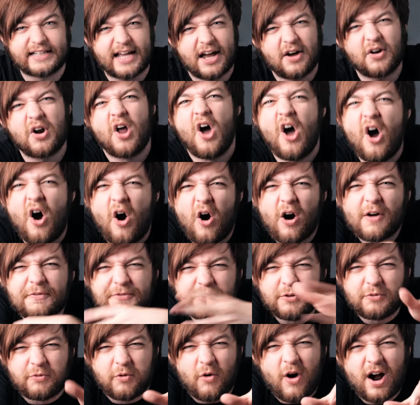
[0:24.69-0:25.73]
out, or if
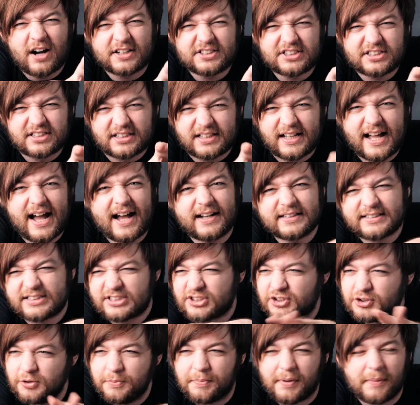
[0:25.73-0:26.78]
you've watched the last
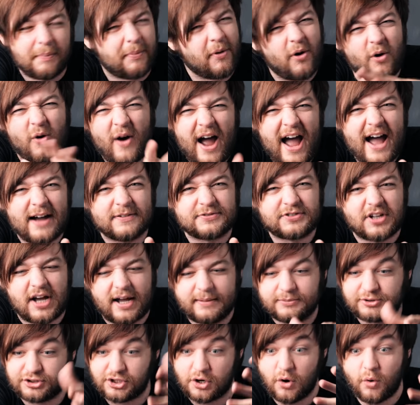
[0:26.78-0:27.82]
Super Bowl
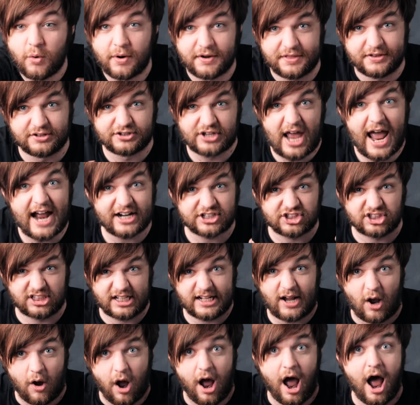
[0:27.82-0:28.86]
halftime show where there's actually
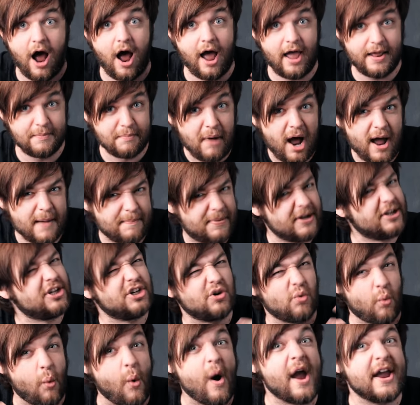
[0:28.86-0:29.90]
like, in my
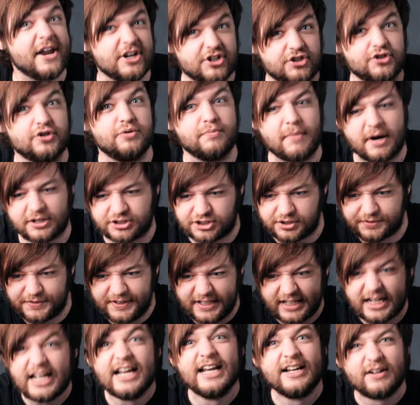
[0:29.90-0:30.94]
opinion, way too much of
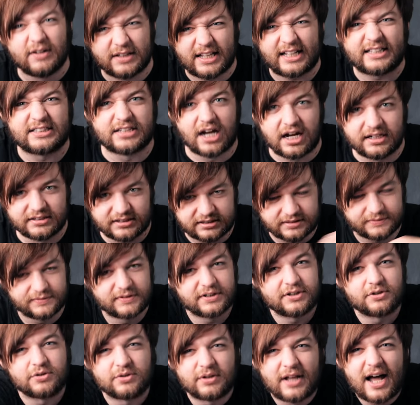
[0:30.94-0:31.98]
it, like tons of
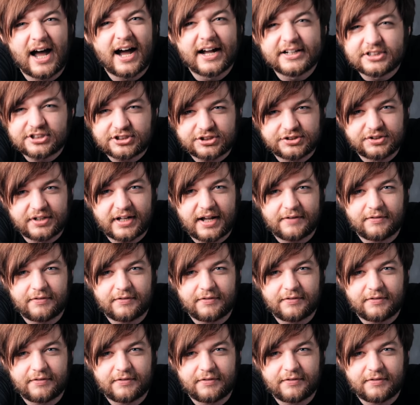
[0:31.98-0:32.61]
little lines shooting